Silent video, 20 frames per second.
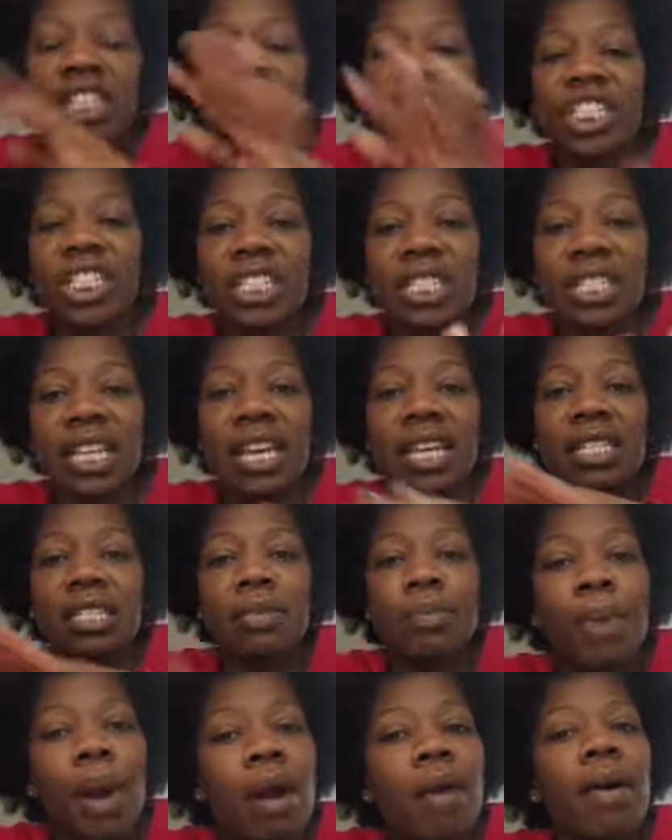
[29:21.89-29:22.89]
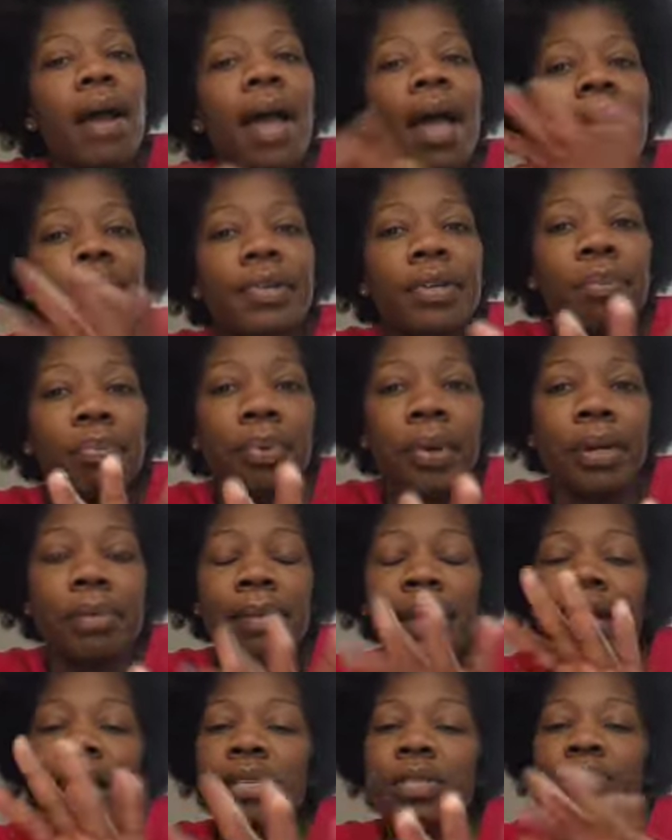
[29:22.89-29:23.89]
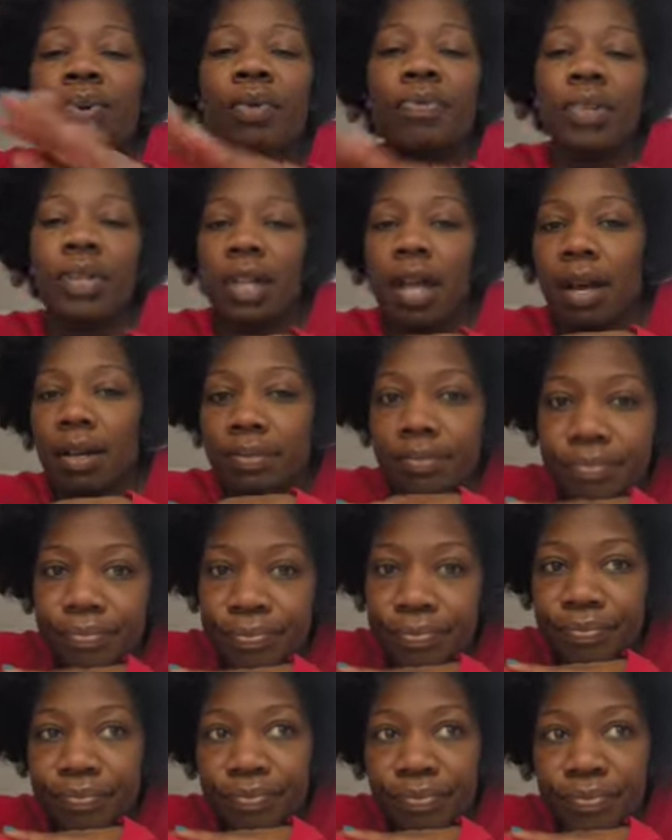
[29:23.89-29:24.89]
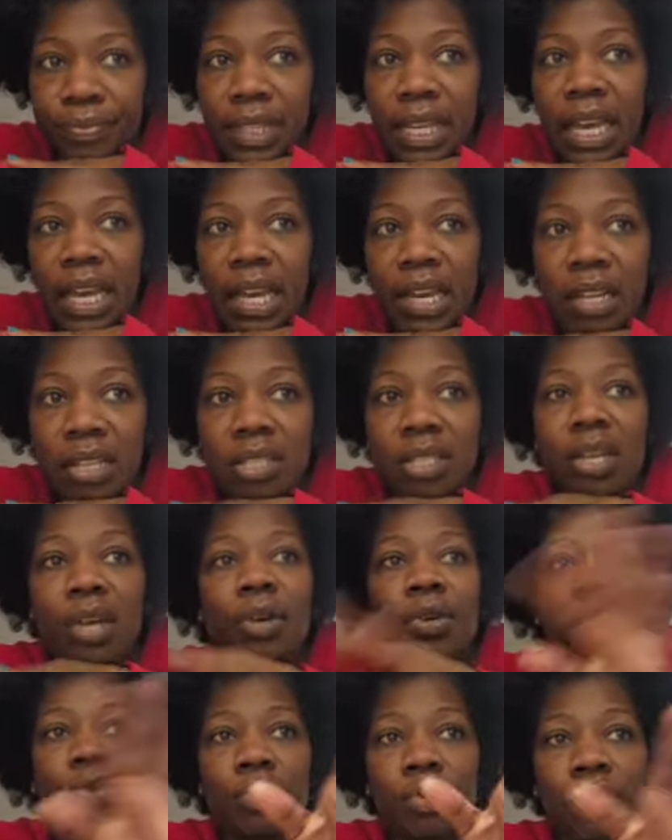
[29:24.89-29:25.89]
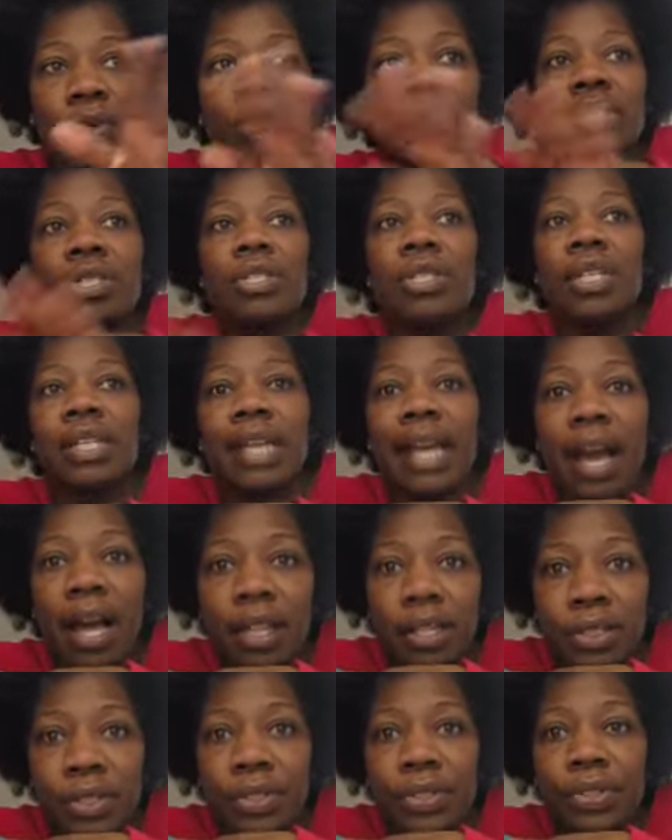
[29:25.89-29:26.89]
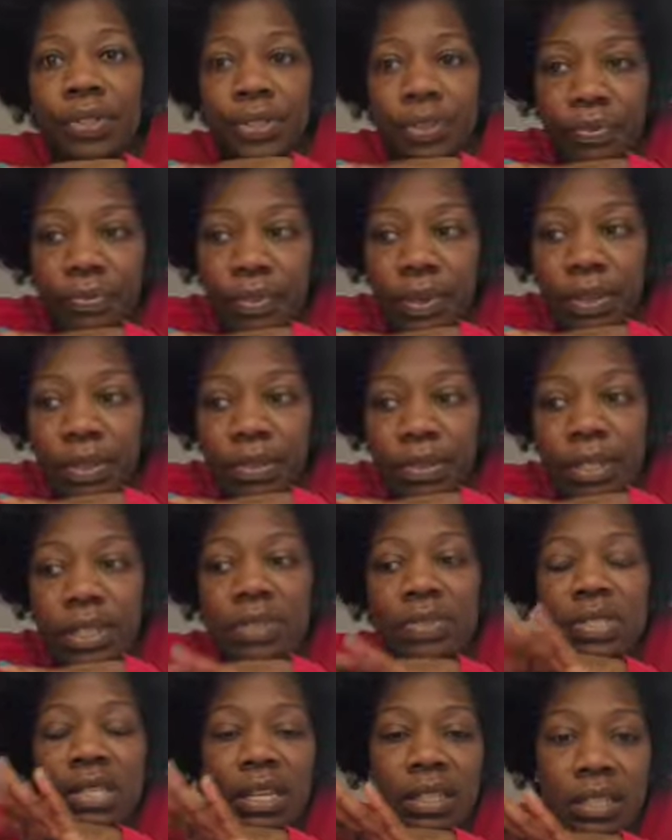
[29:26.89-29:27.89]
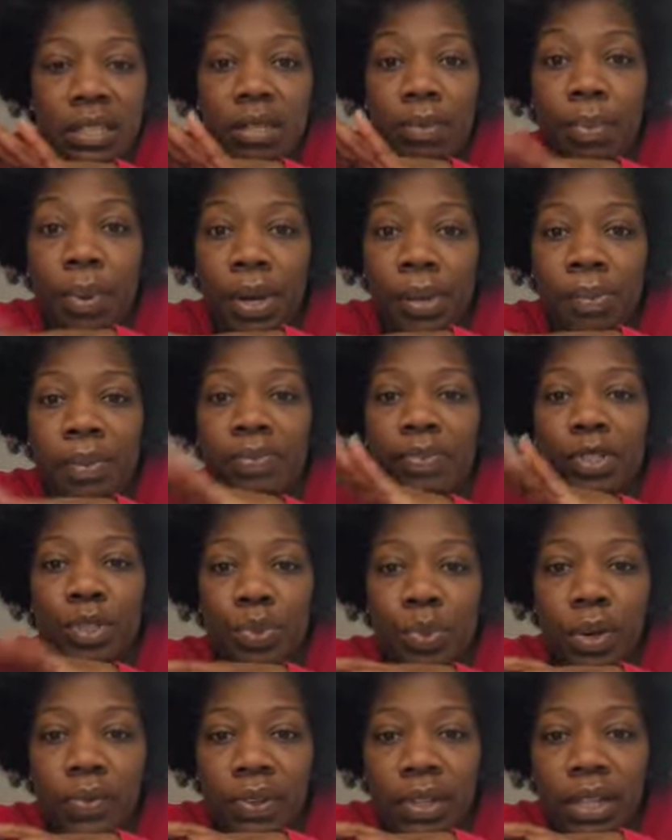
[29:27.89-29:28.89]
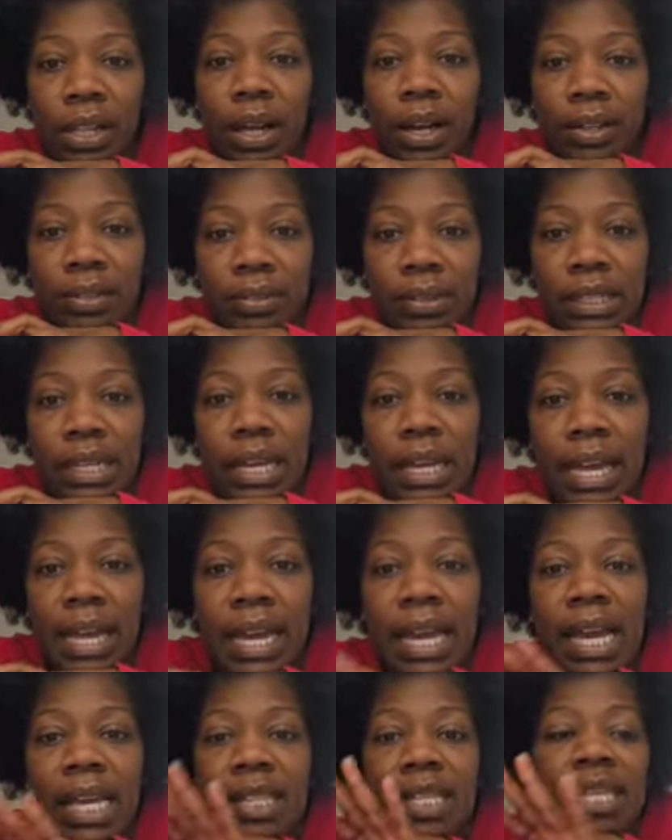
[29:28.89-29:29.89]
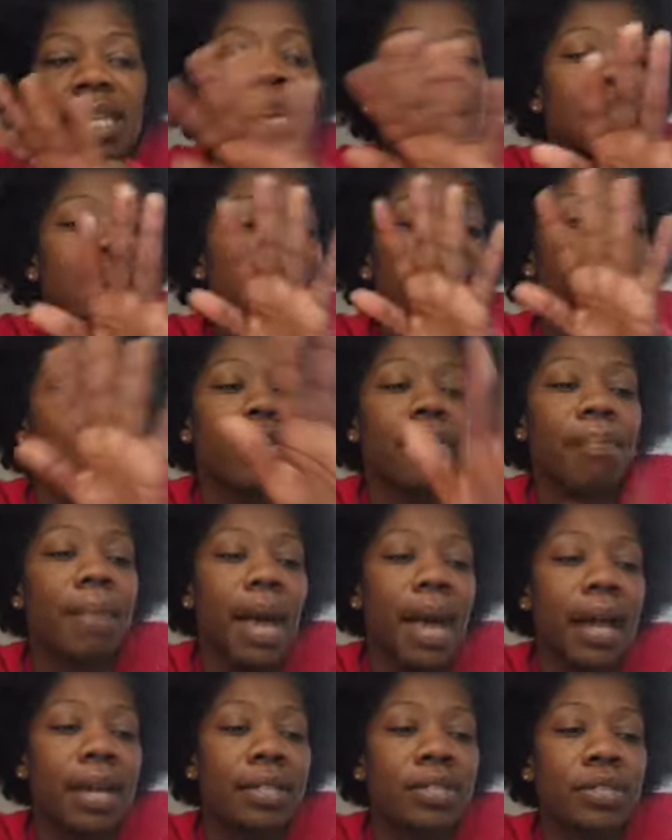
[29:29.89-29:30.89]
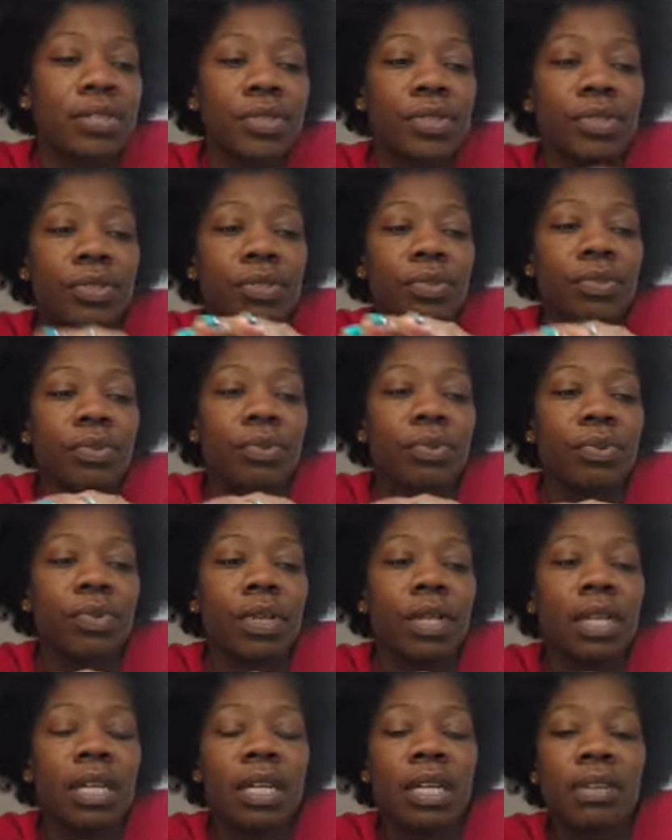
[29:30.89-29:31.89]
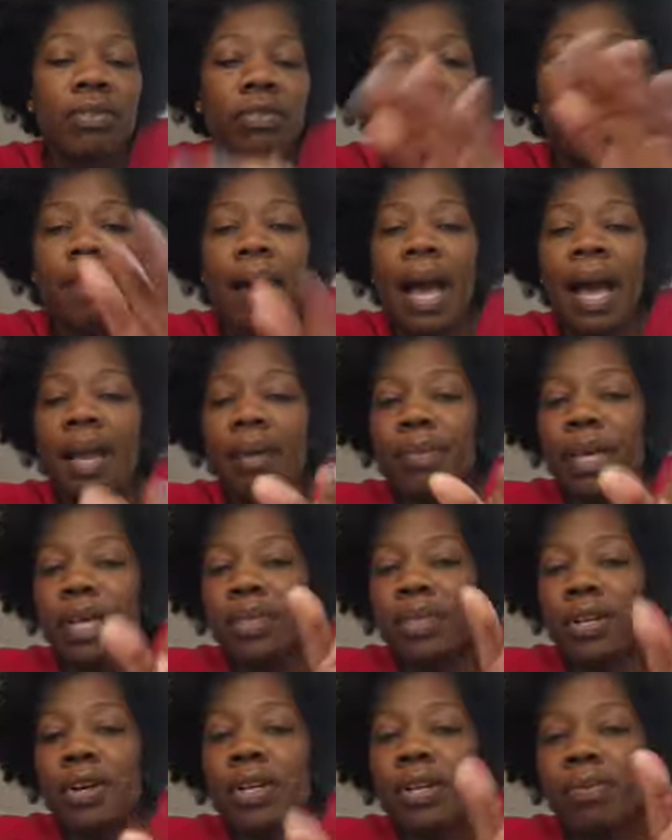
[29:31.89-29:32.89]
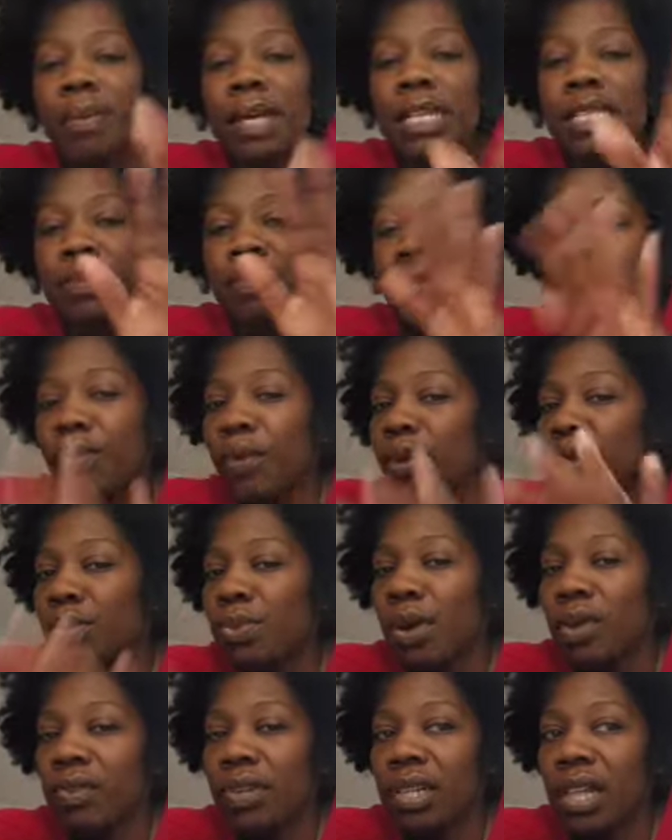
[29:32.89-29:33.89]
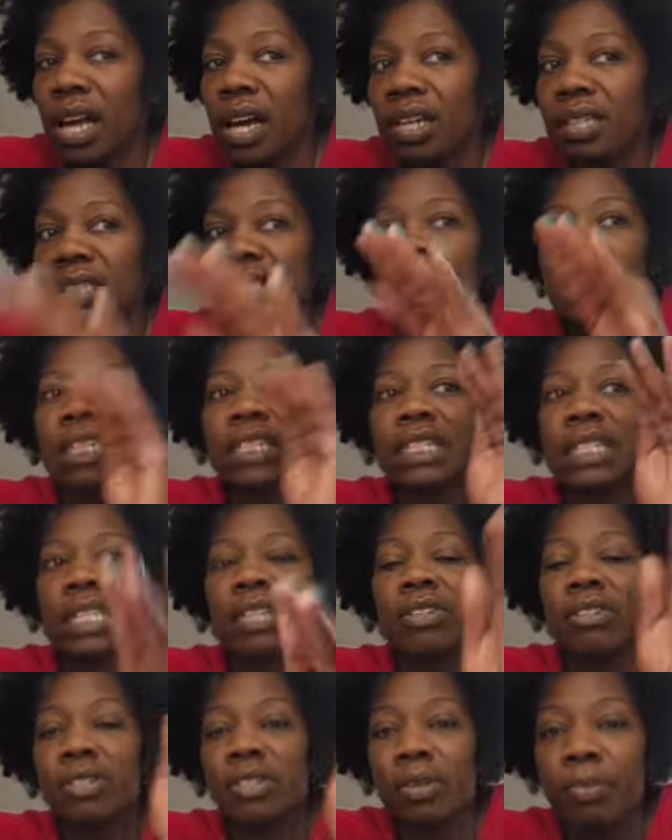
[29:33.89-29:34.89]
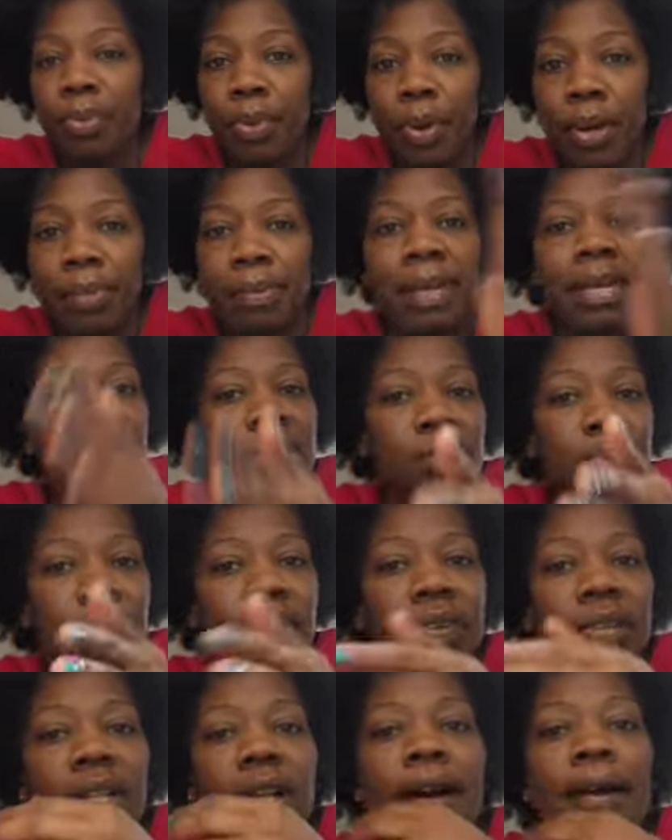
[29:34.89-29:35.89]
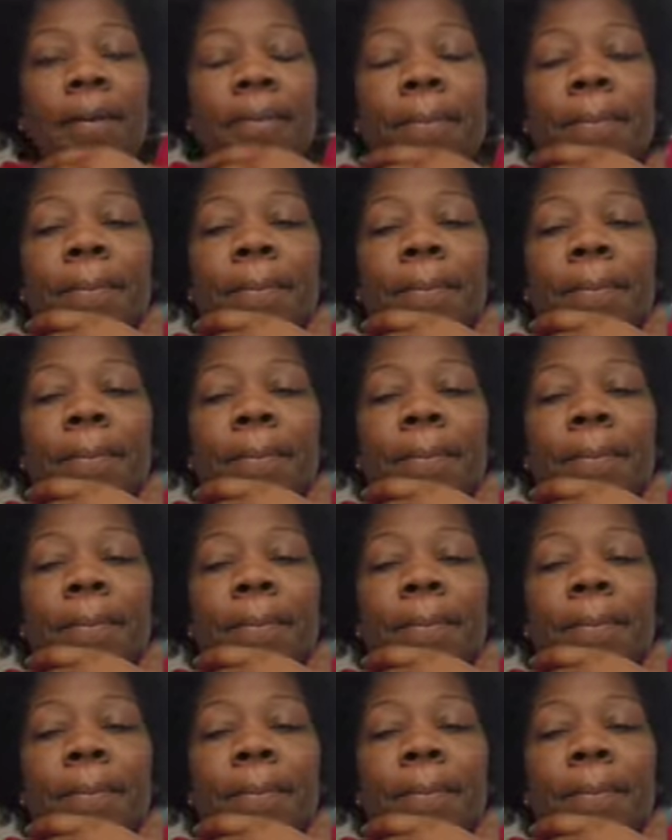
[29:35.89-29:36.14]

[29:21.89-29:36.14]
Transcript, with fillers: just say tomorrow I have an appointment at 12 o'clock. So you go into your calendar on your phone and you set this appointment for 12 o'clock. And then I set a reminder to remind me 30 minutes before 12 o'clock that there's an appointment at 12 o'clock.